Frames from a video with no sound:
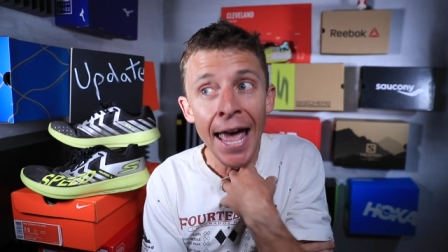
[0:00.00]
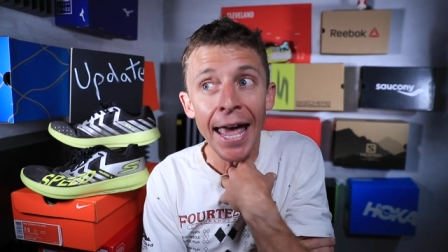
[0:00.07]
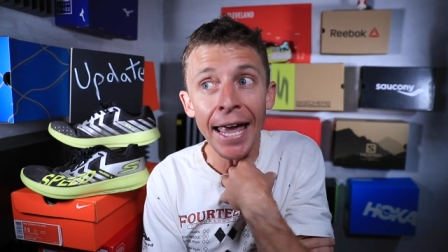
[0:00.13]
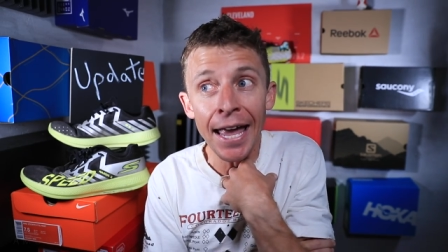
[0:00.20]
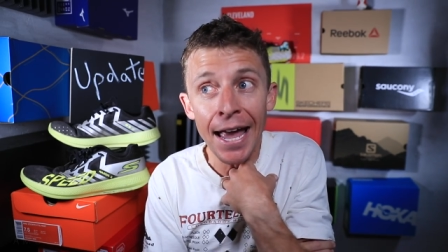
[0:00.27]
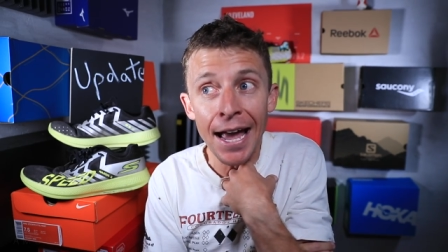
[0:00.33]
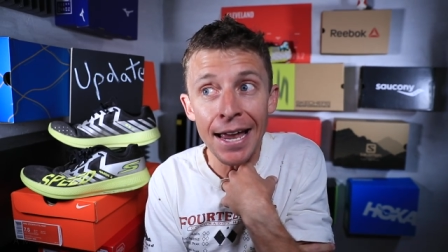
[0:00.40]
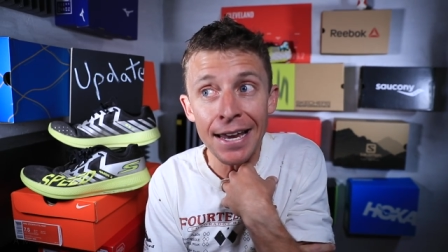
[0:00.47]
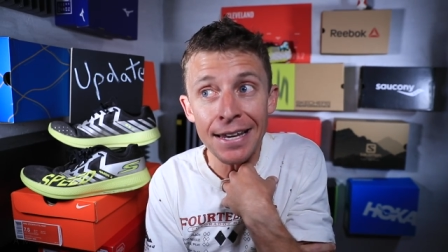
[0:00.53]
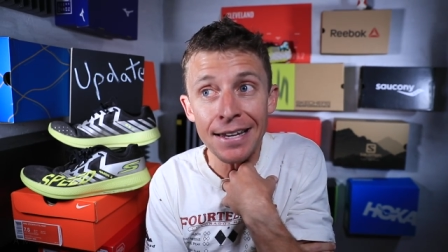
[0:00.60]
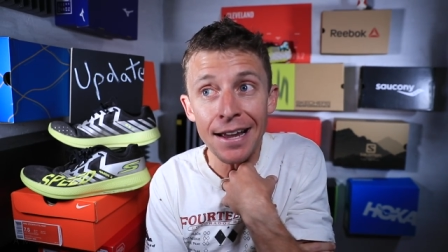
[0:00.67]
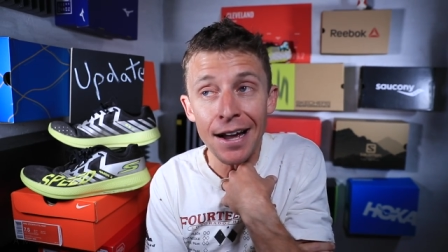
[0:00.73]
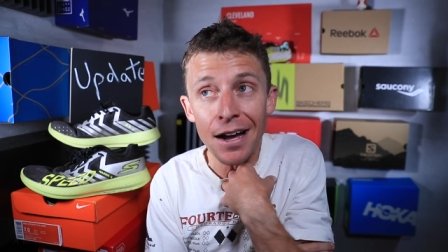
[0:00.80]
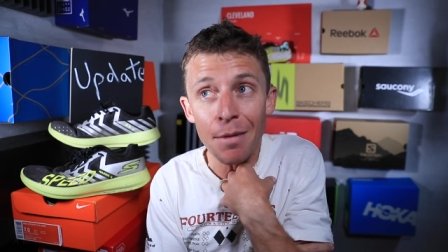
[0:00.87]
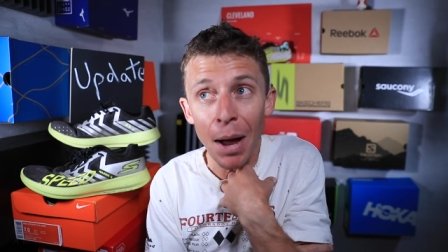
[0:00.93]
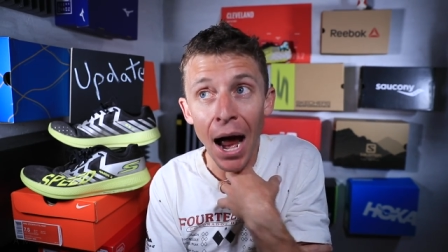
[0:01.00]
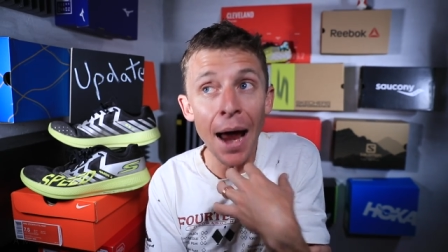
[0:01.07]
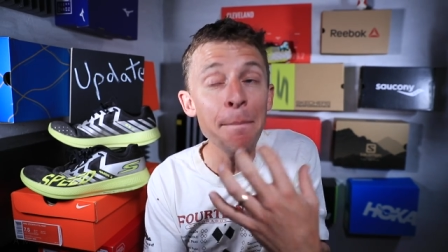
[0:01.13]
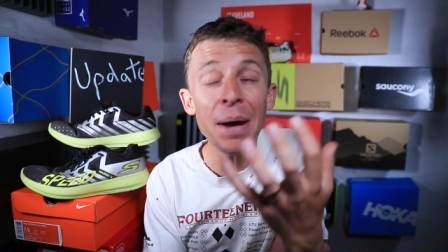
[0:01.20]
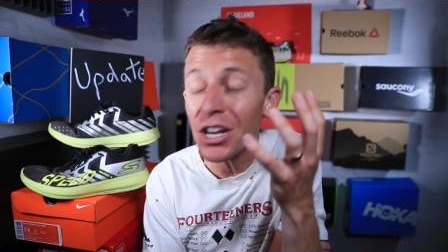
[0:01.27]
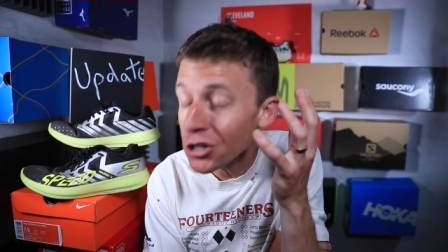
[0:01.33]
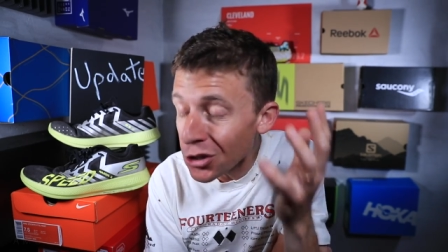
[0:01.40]
And um, I
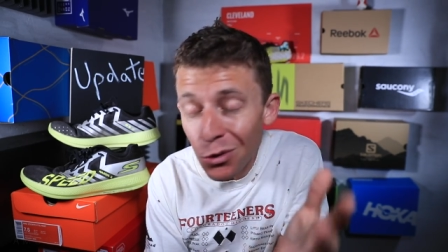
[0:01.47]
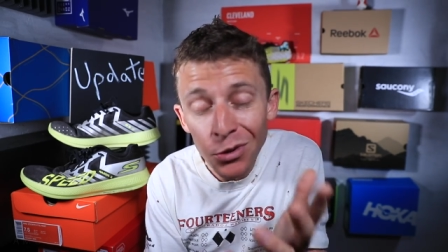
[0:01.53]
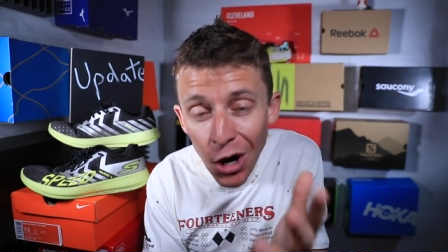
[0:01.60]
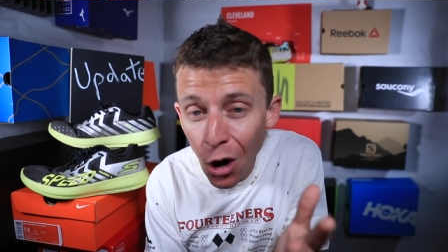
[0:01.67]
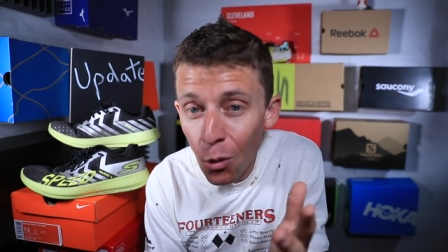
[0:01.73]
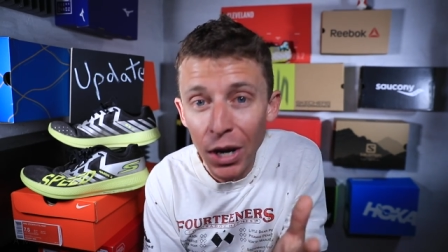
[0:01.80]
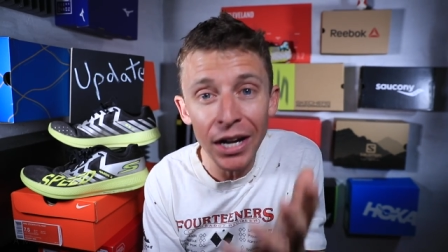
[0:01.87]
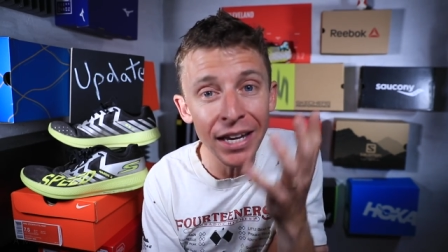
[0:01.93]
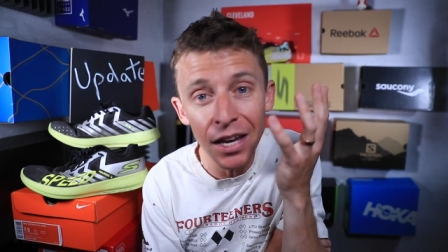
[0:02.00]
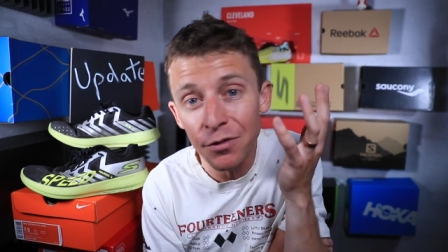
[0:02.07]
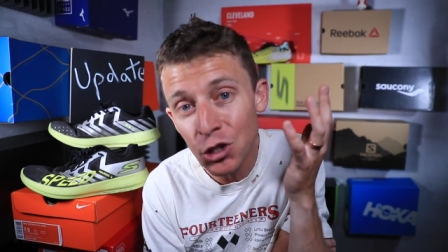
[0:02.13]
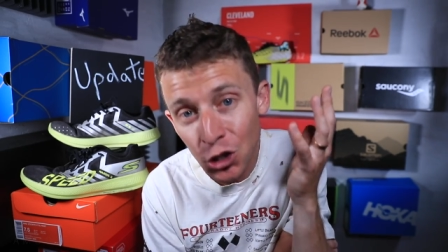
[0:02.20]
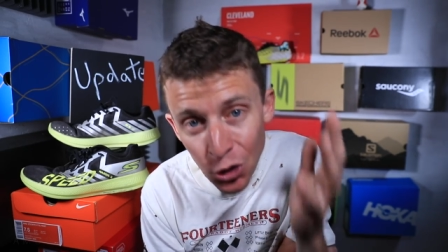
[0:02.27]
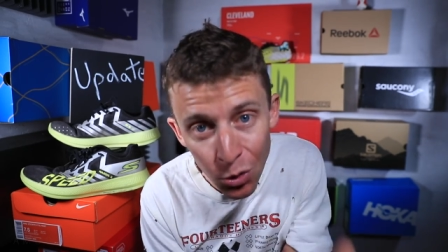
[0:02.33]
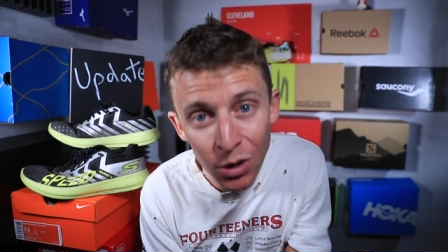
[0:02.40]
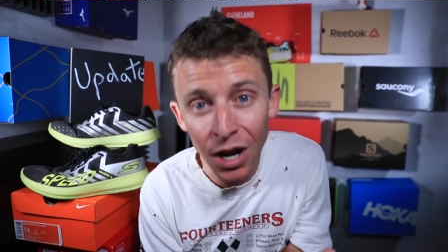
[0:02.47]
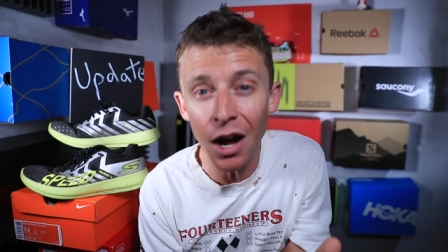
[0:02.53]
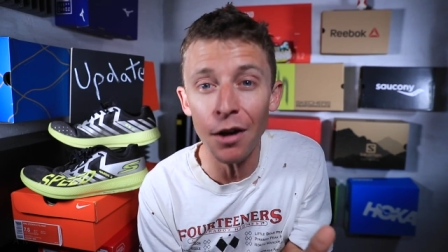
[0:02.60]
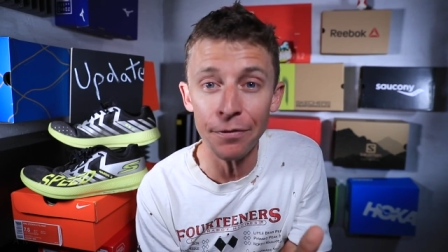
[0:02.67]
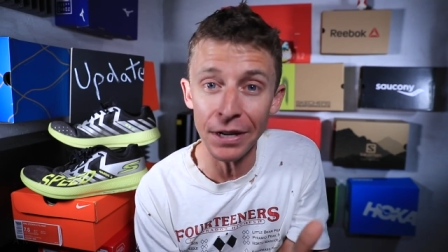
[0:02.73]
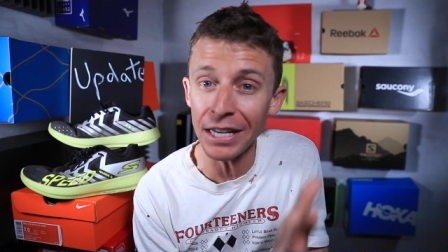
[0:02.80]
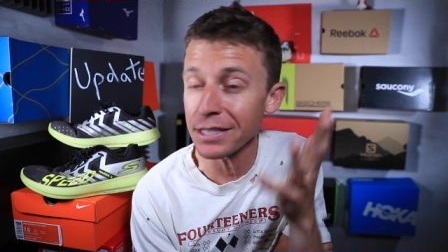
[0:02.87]
bet you know what gives you
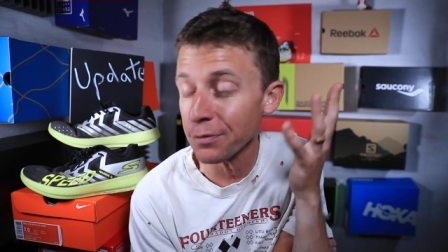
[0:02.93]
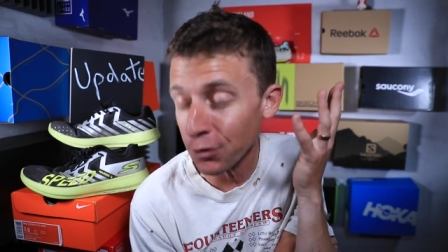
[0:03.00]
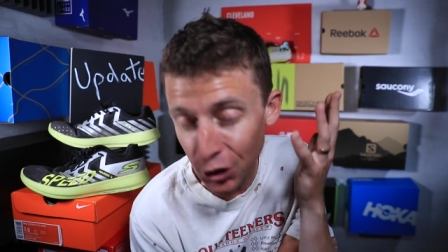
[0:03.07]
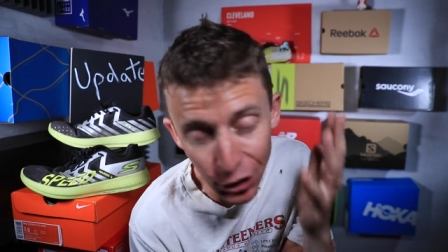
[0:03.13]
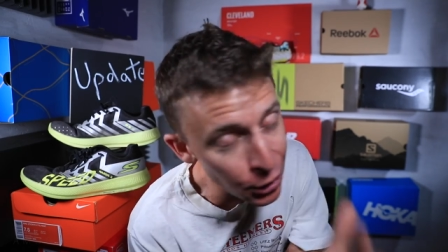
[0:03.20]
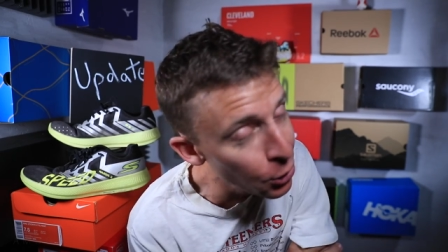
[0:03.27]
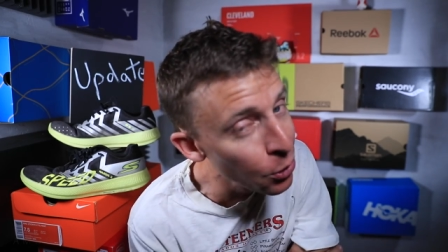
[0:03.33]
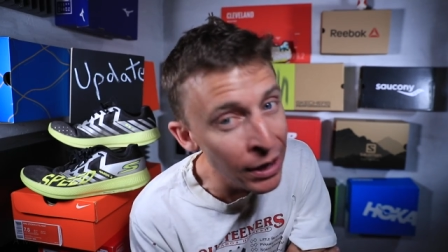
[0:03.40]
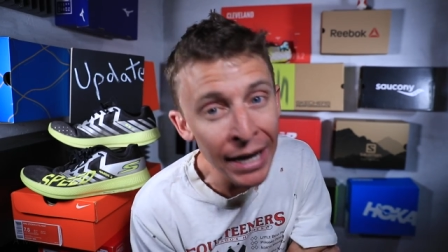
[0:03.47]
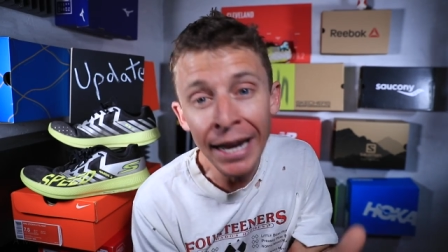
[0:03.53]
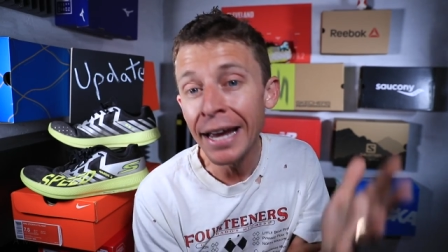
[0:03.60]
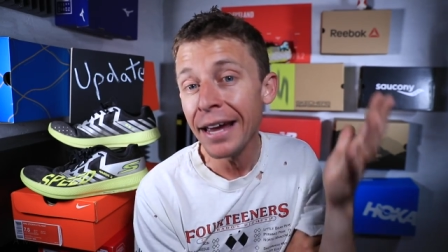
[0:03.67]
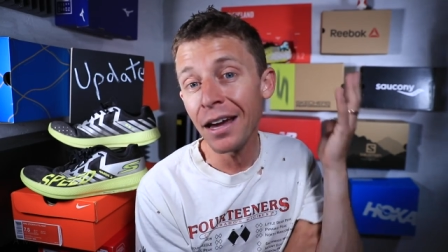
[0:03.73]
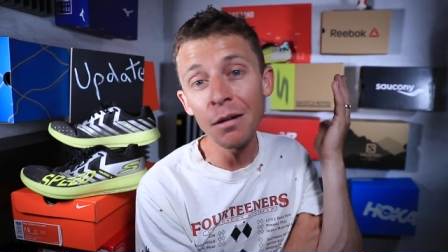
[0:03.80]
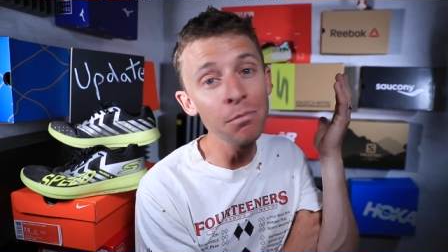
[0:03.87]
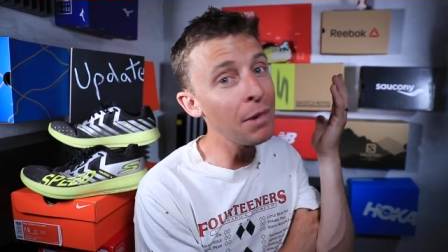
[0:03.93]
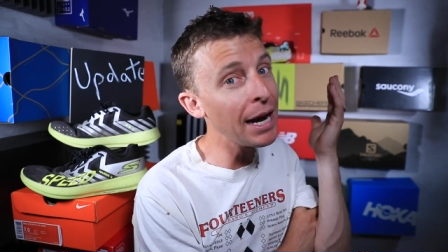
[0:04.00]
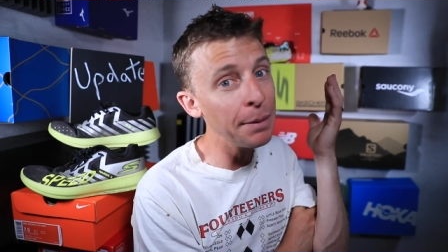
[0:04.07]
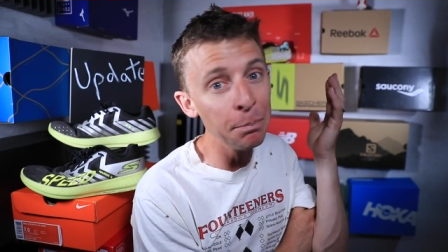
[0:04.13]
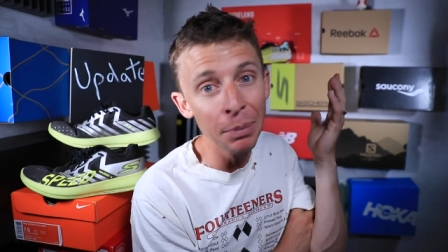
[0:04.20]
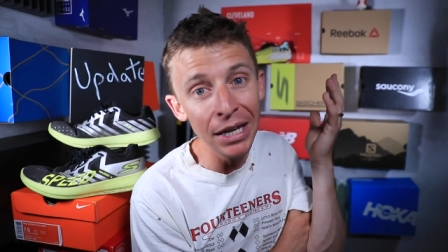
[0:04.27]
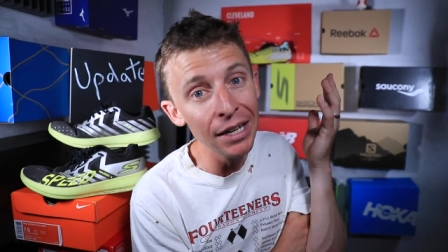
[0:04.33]
confidence. For you, it
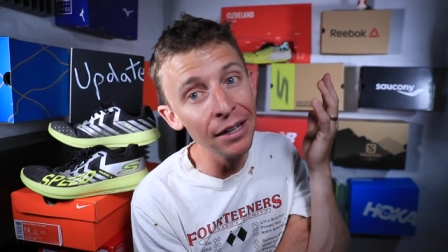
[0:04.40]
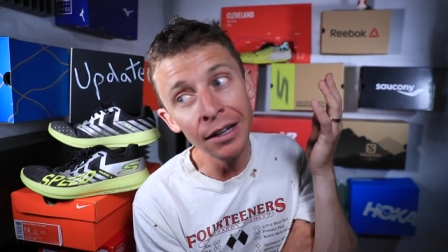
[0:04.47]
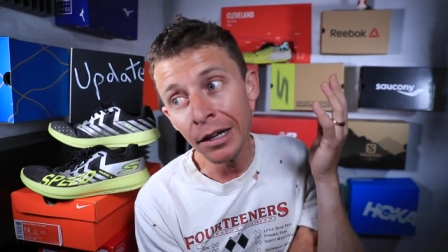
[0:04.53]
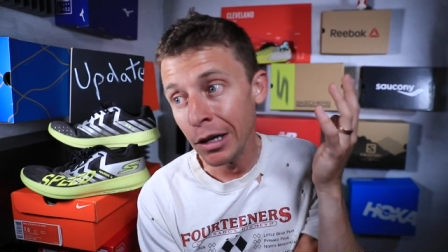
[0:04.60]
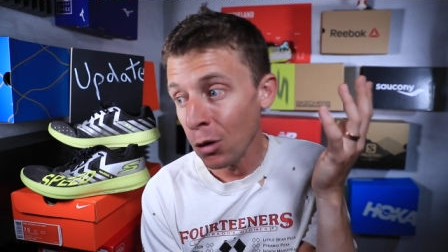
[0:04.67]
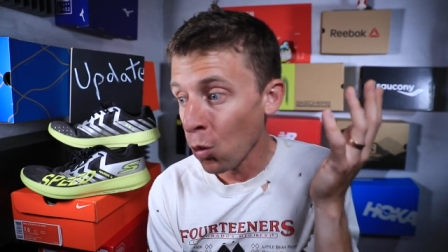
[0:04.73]
might be,